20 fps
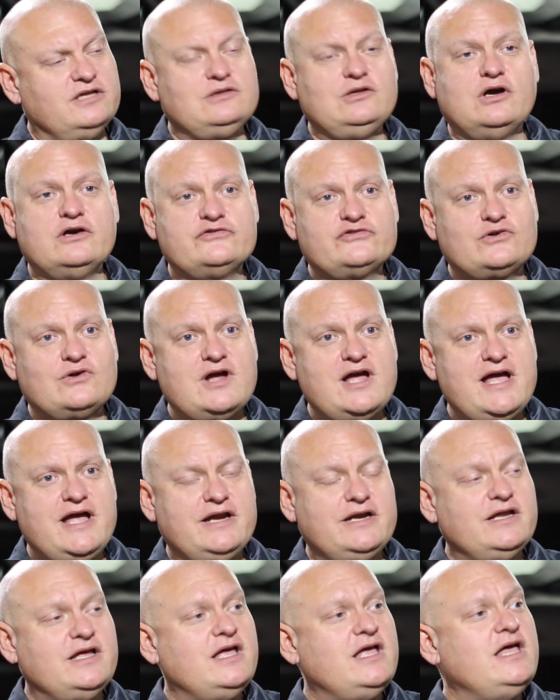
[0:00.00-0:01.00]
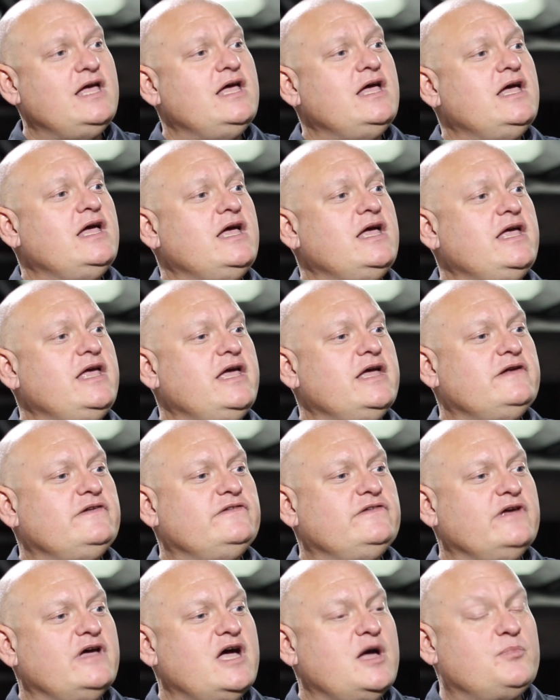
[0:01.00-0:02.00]
It looks great,
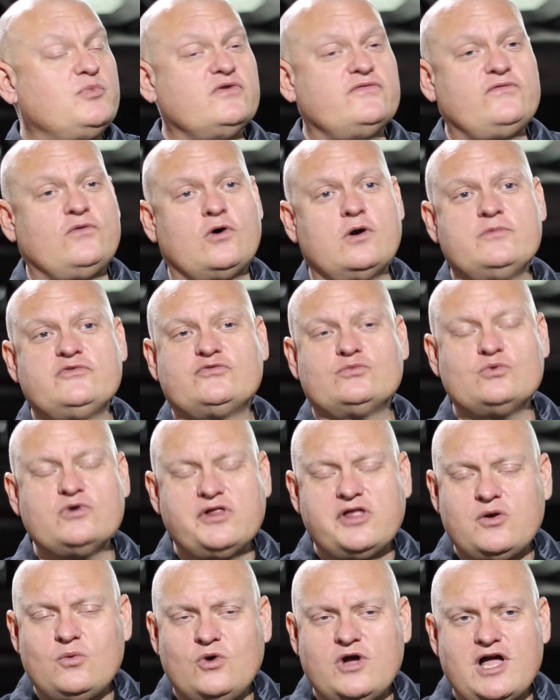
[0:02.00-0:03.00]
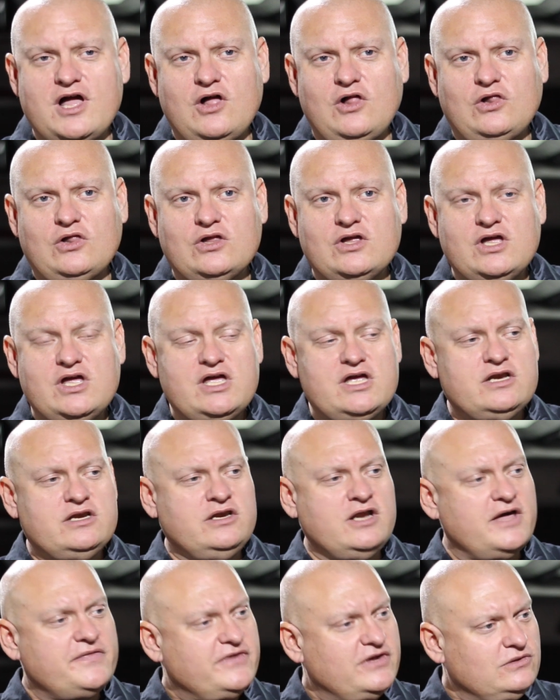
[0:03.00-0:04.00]
it performs really well.
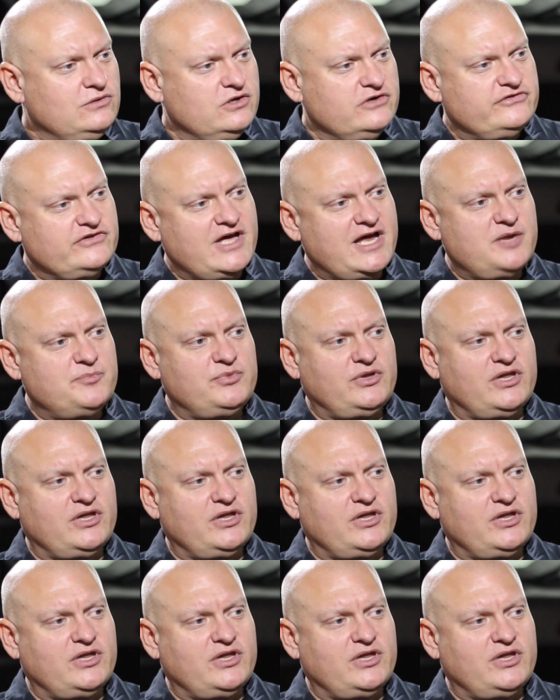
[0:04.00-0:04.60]
Nothing looks out of